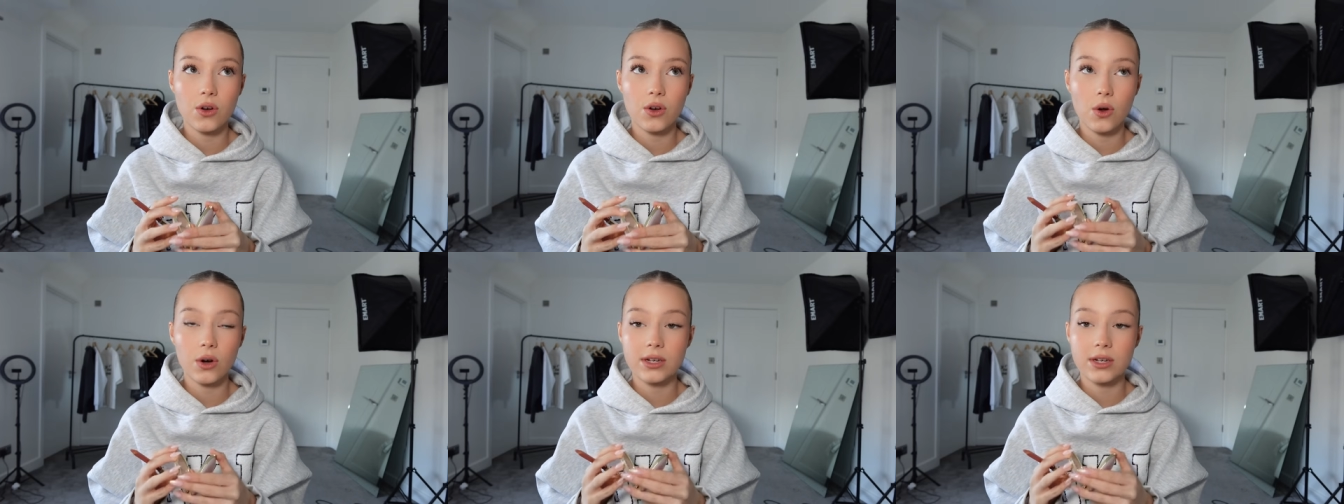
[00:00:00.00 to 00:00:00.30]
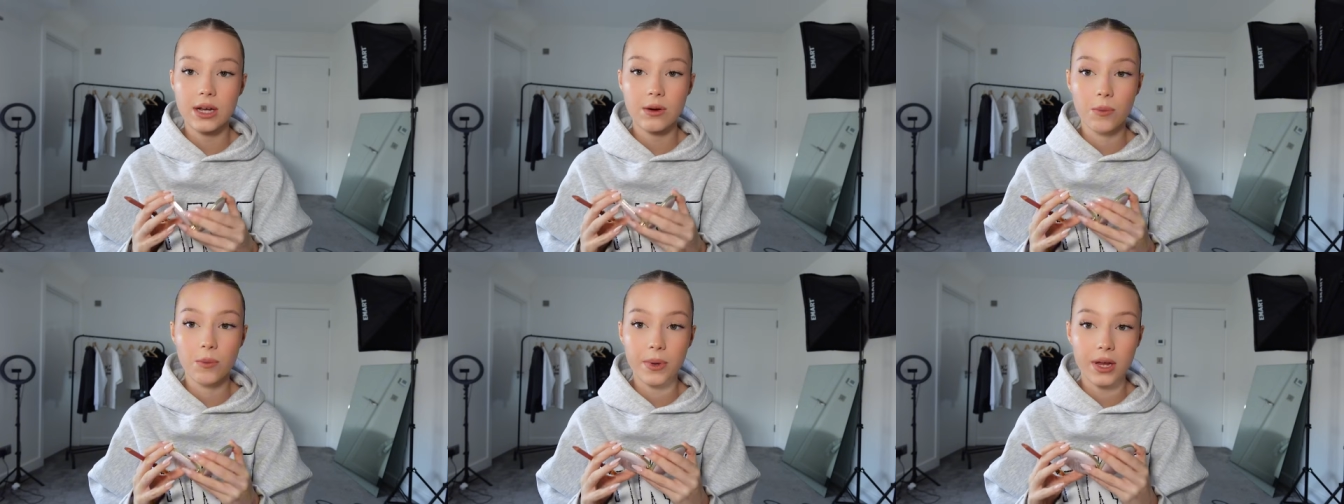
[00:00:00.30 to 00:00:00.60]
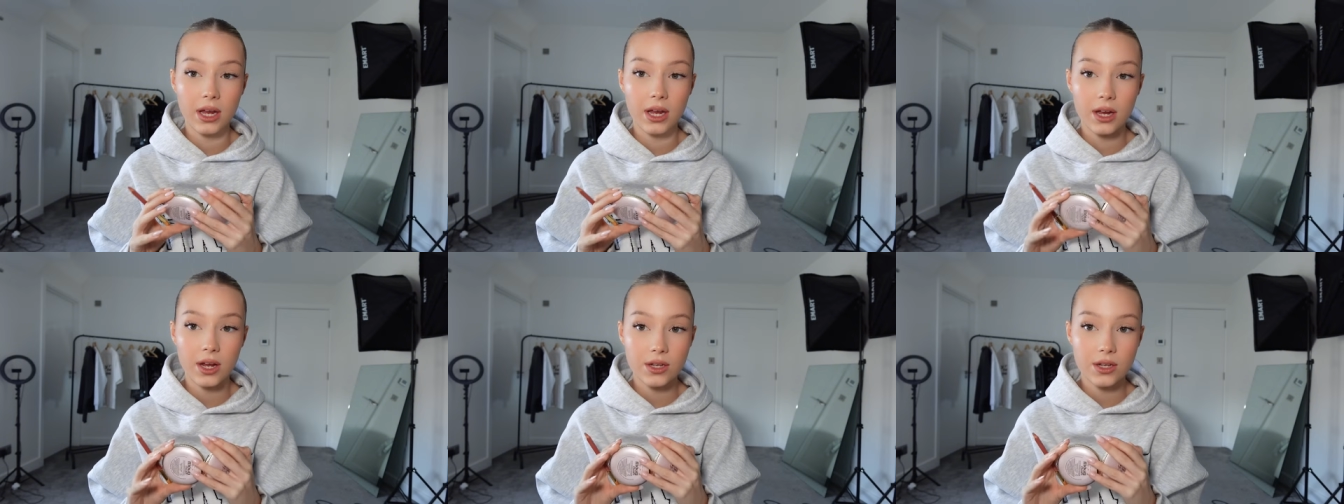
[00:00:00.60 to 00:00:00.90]
holiday will
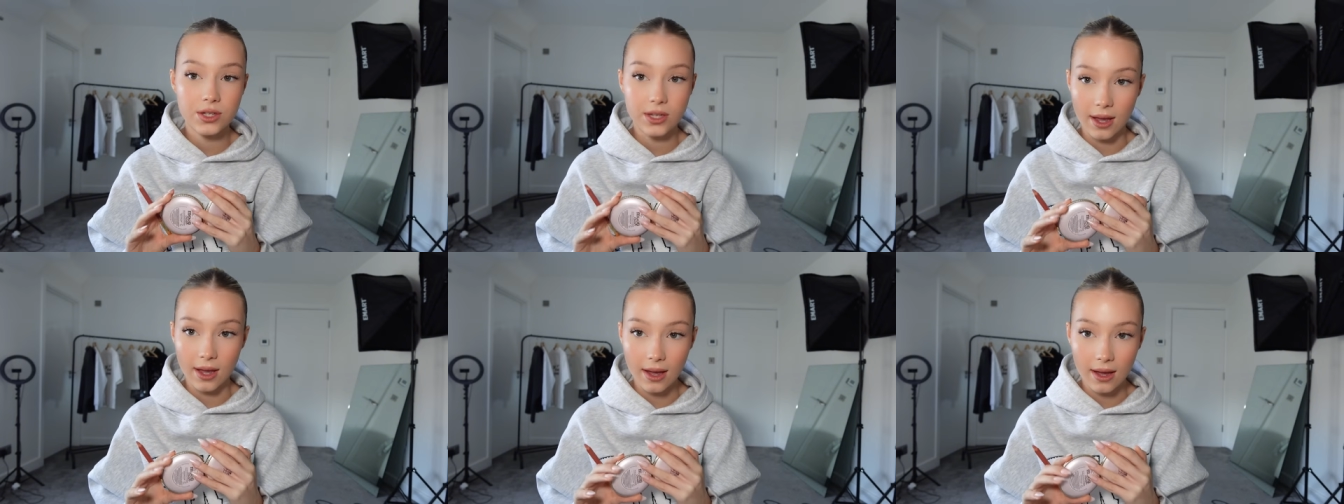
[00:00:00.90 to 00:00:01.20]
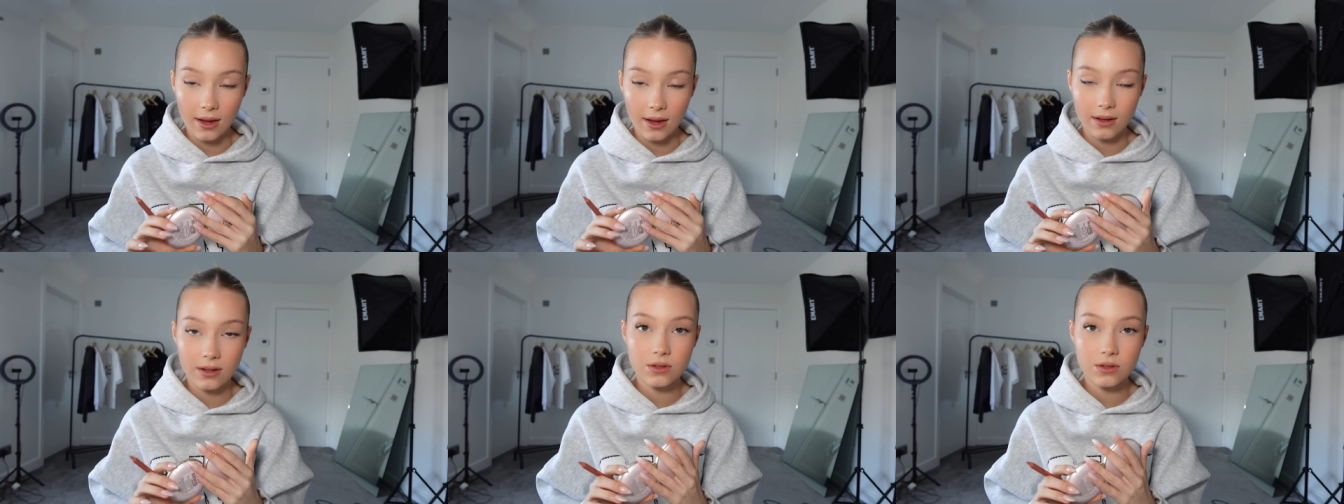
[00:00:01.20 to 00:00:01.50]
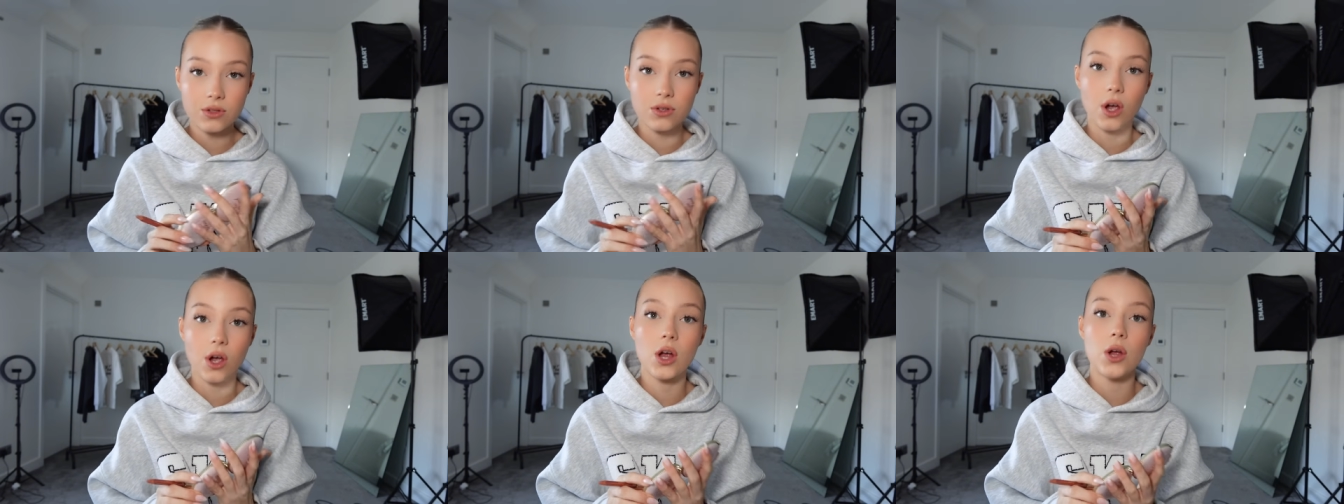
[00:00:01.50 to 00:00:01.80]
be skiing.
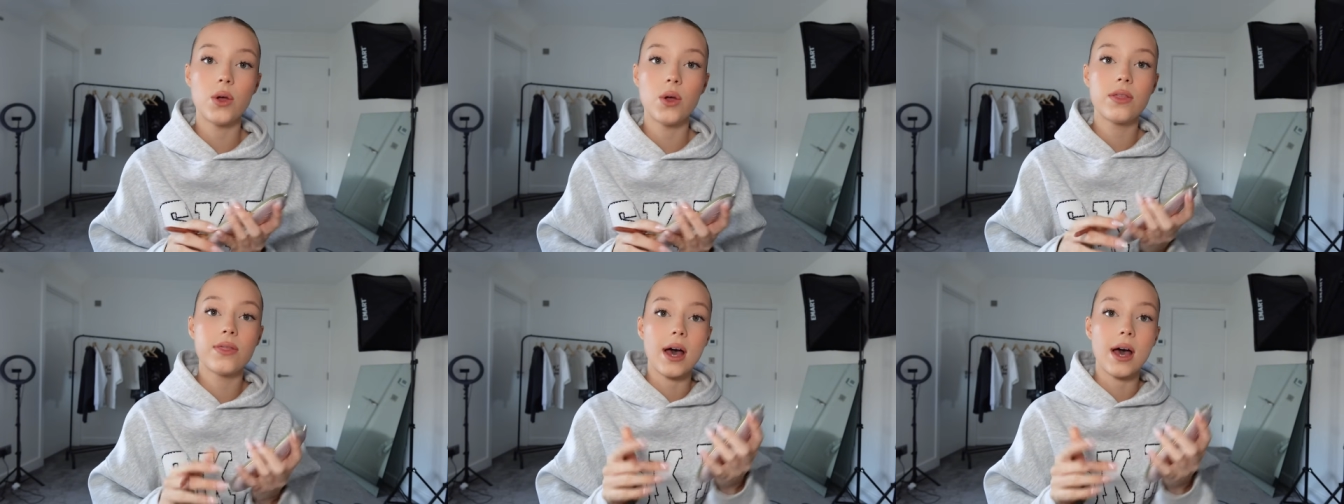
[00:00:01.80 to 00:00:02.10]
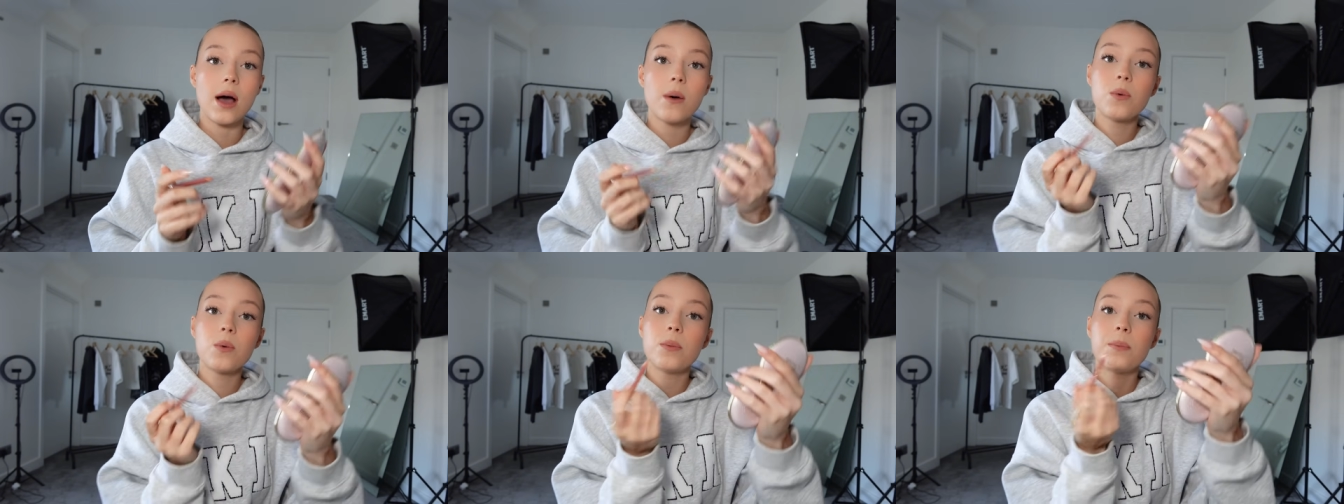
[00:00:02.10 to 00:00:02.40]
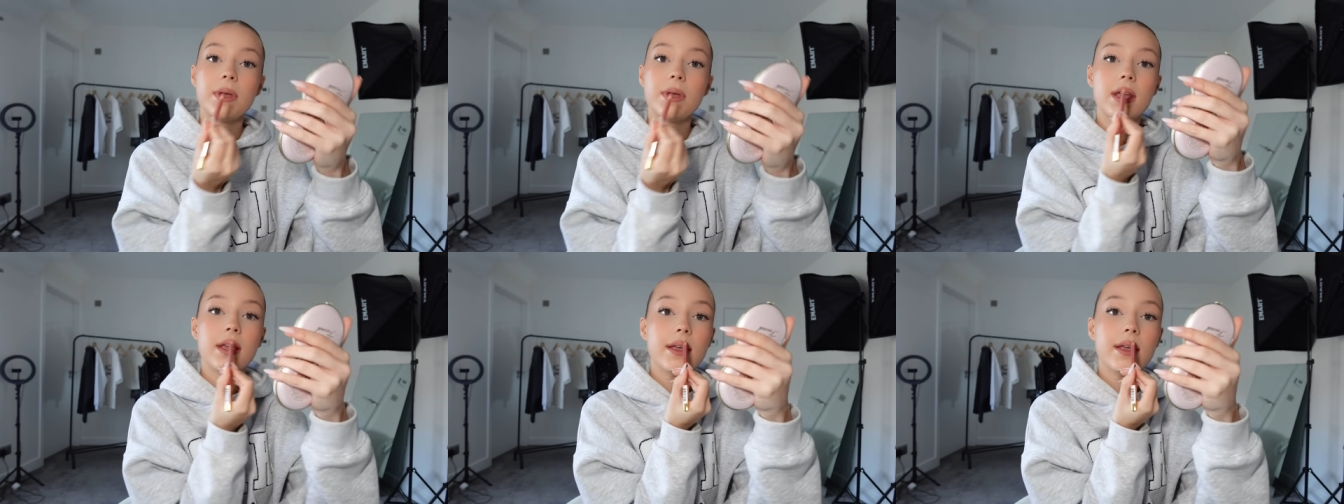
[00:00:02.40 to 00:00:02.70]
So that will
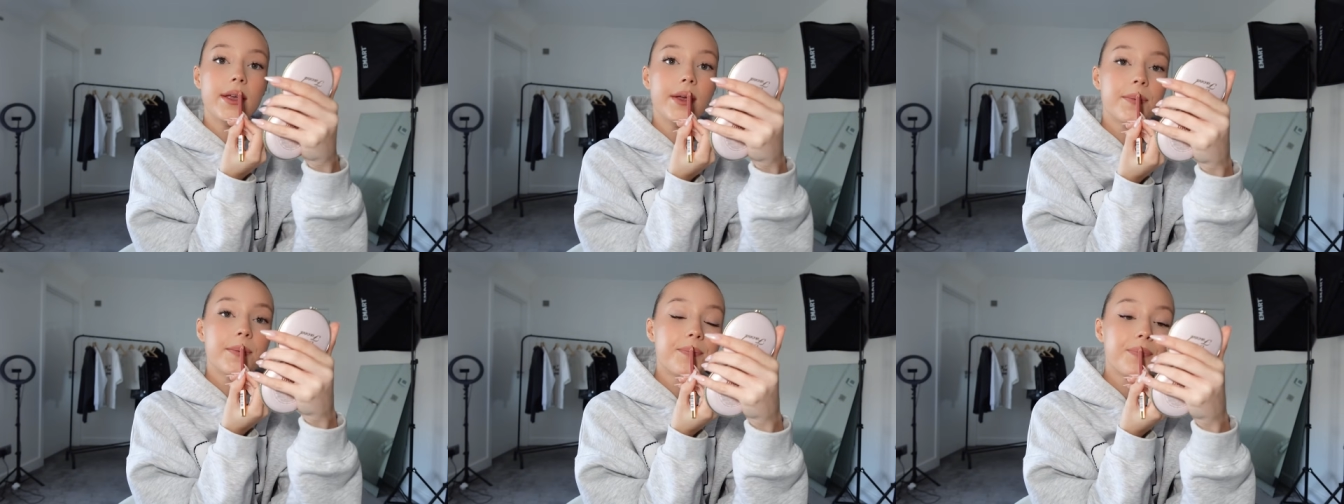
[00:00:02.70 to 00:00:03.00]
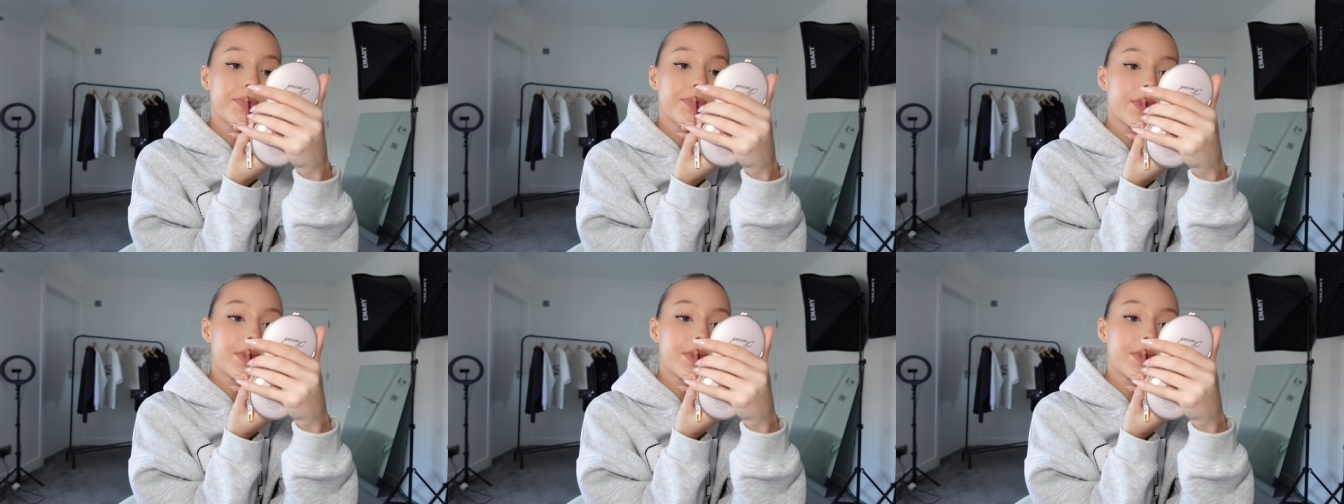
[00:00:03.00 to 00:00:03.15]
be